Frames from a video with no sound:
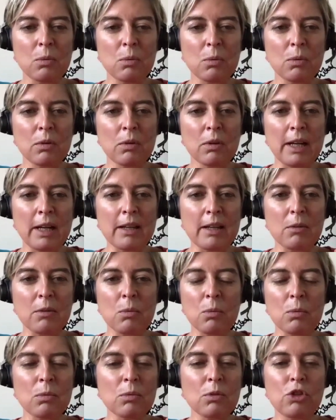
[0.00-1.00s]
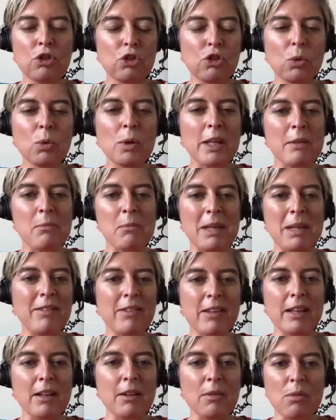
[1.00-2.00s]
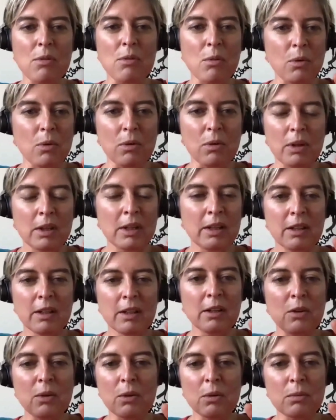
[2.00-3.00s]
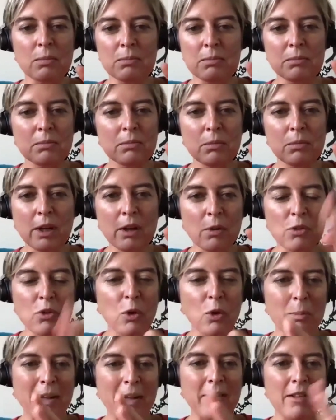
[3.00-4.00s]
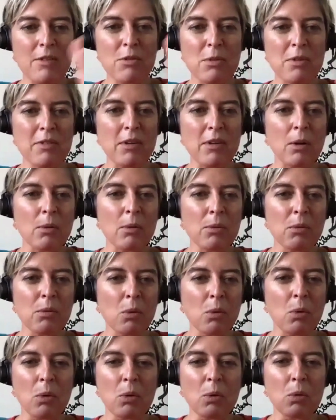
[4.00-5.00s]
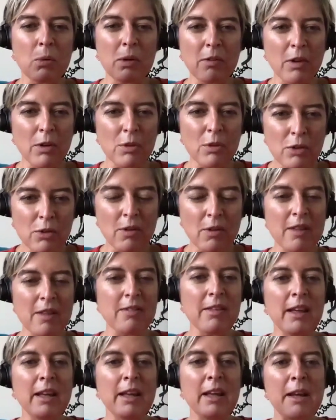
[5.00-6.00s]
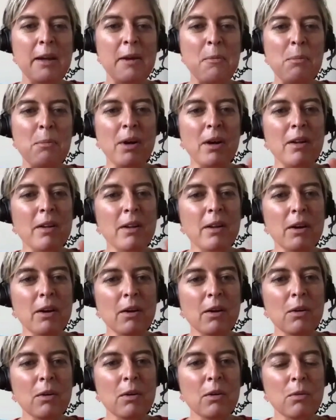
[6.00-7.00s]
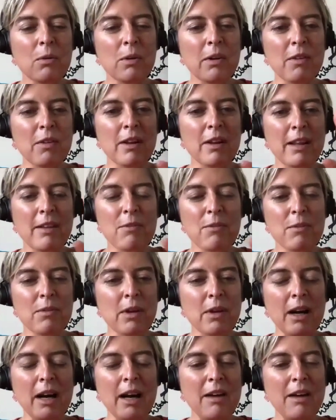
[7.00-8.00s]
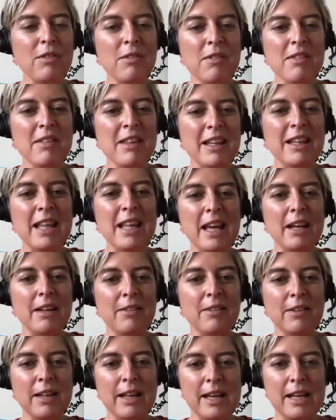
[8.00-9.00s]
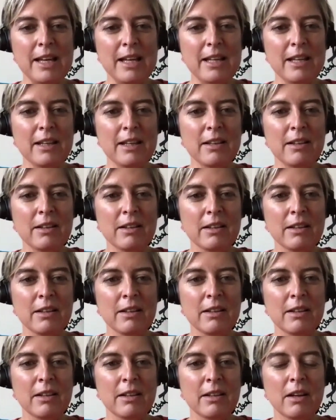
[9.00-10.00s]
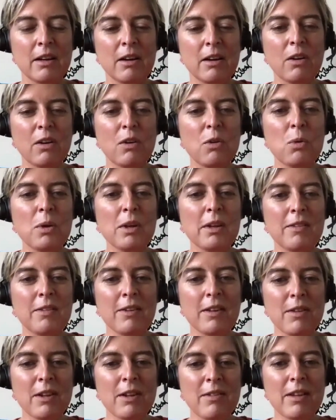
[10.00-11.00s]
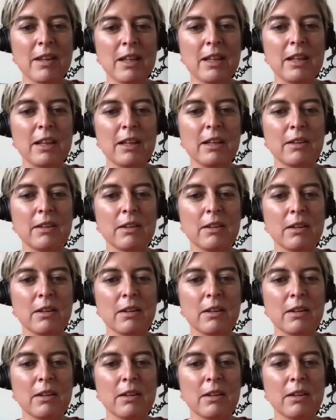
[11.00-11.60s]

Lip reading: like doing meetings, or, you know, we're going to talk about these results, or we've got to do this. But I haven't seen yet a creativity,